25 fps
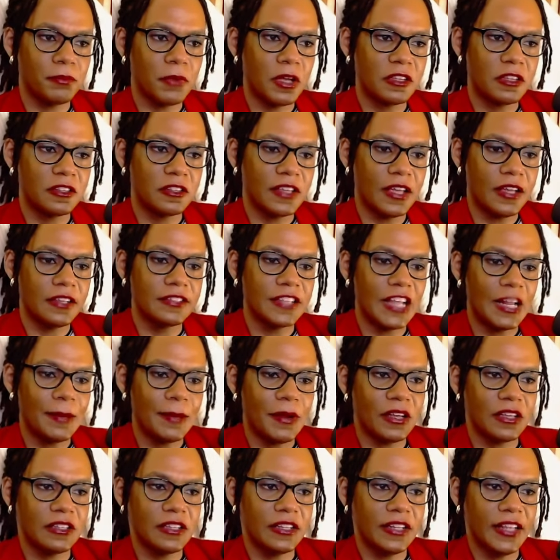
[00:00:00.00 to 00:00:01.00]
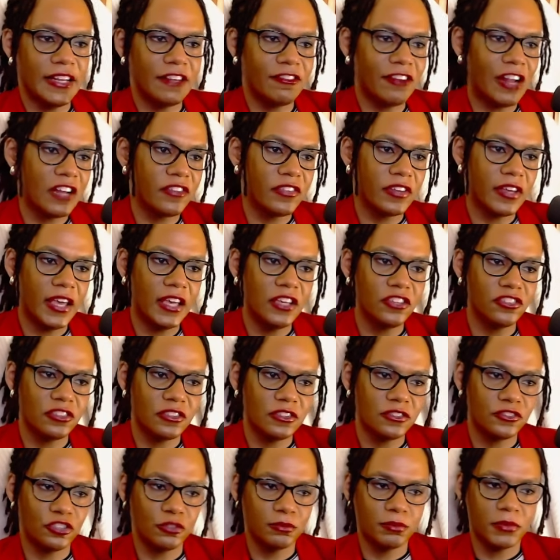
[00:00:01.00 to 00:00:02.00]
It's not about delayed
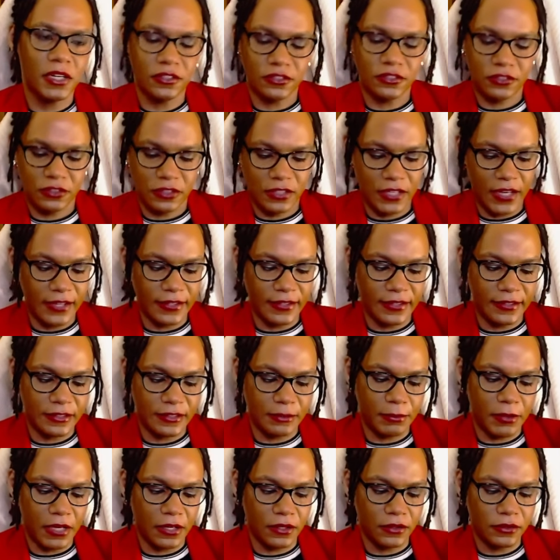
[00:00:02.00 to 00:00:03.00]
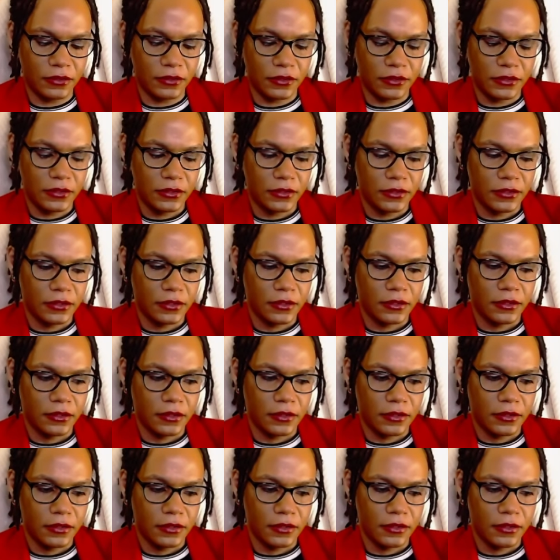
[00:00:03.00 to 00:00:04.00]
gratification so much as it's about
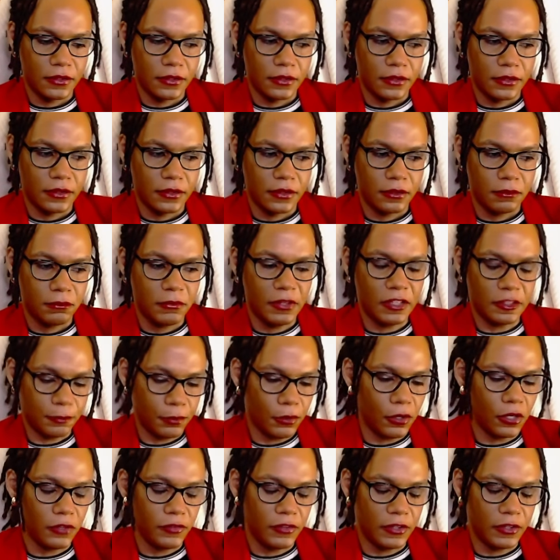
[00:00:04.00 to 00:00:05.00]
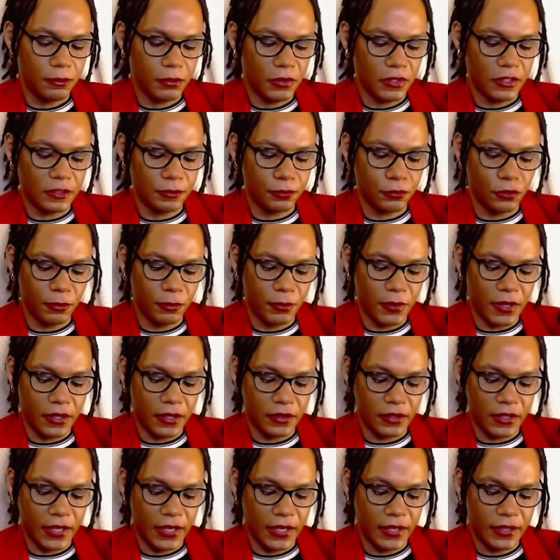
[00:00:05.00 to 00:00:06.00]
miss part of it, but it's more about
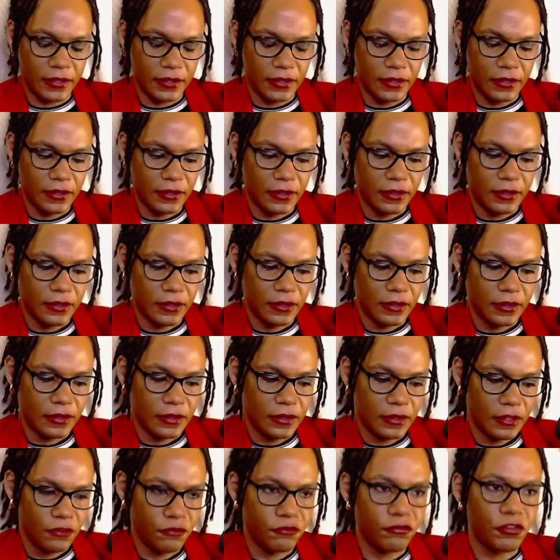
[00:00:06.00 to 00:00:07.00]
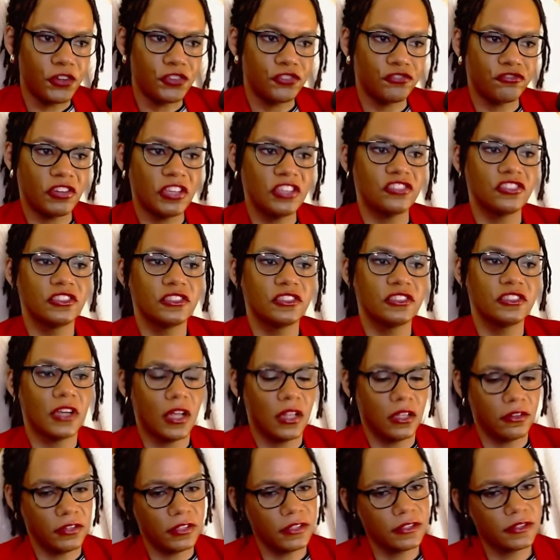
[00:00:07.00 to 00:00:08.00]
like frustration
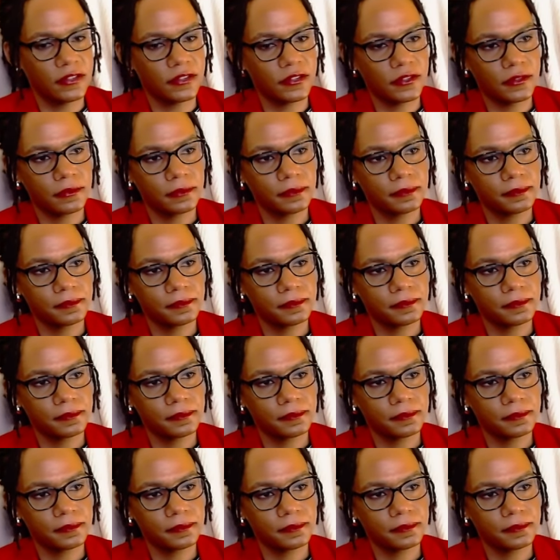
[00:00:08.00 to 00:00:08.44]
tolerance